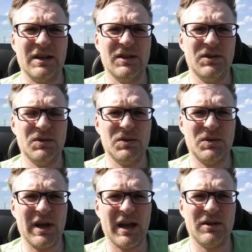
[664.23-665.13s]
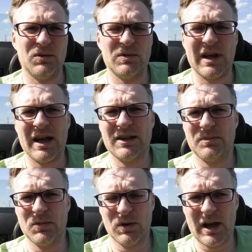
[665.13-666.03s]
you can do that.
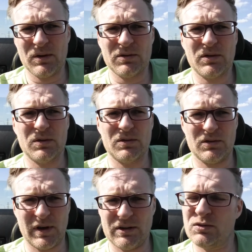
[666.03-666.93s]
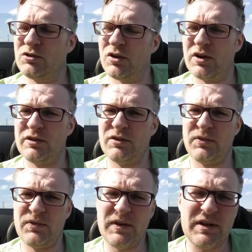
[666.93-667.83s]
You can also try to charge
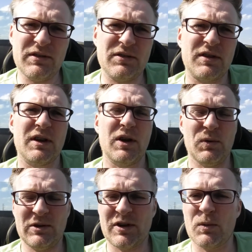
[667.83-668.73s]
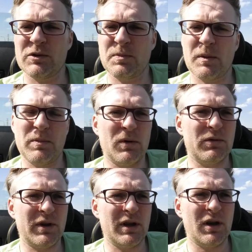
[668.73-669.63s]
fees, which I was
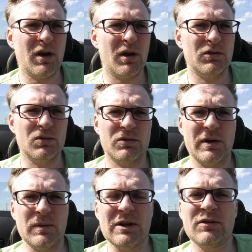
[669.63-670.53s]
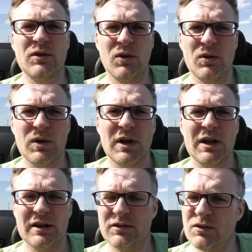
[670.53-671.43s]
proposing 2-3 weeks ago.
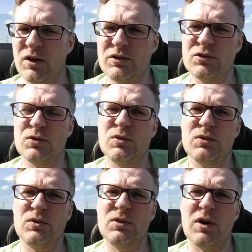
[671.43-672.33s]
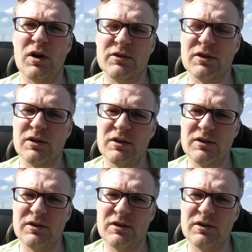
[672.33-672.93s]
Let's start to ask